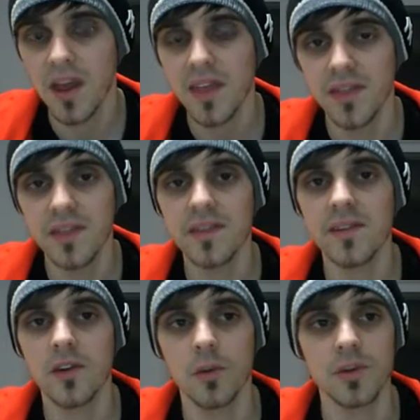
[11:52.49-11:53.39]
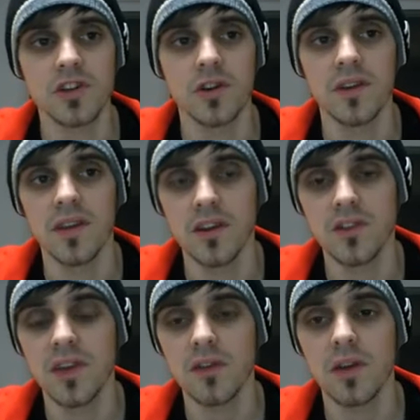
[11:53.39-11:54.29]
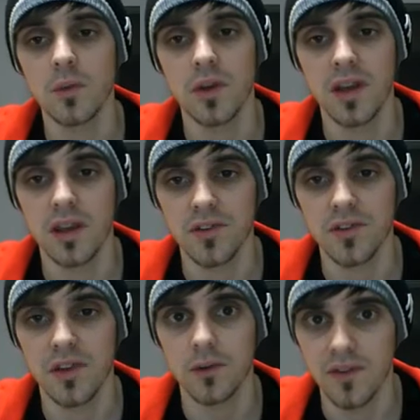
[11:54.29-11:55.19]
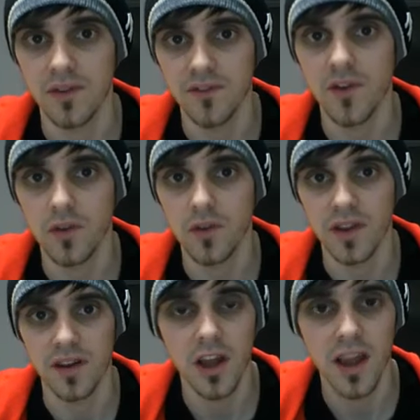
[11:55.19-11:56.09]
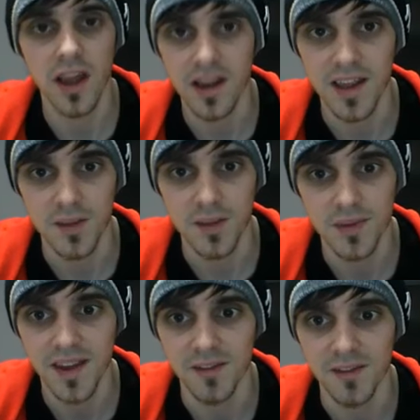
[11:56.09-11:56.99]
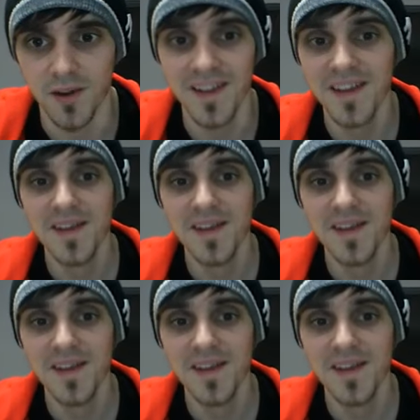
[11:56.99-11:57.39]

this is an opportunity that you definitely want to get yourselves involved in, like I keep saying, right?